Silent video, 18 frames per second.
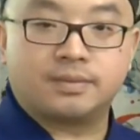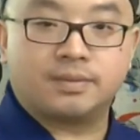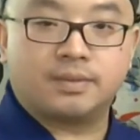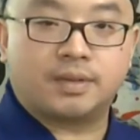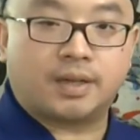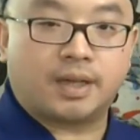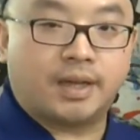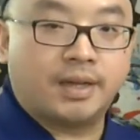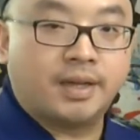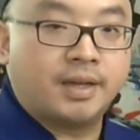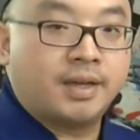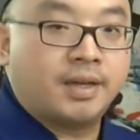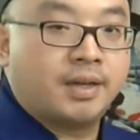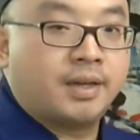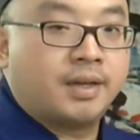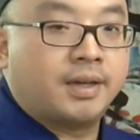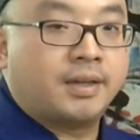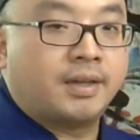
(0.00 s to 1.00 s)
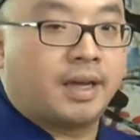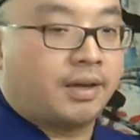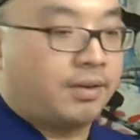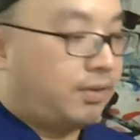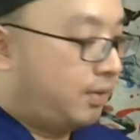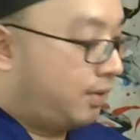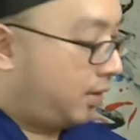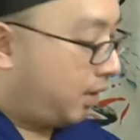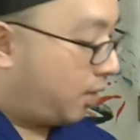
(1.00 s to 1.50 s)
Okay,
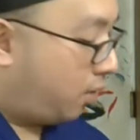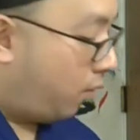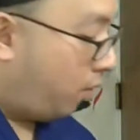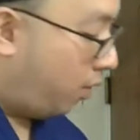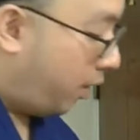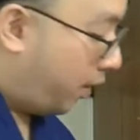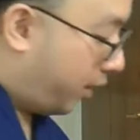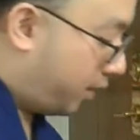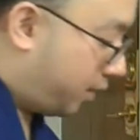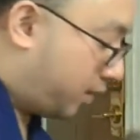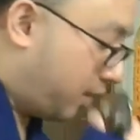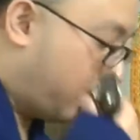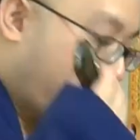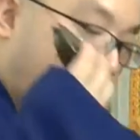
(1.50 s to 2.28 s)
now the coins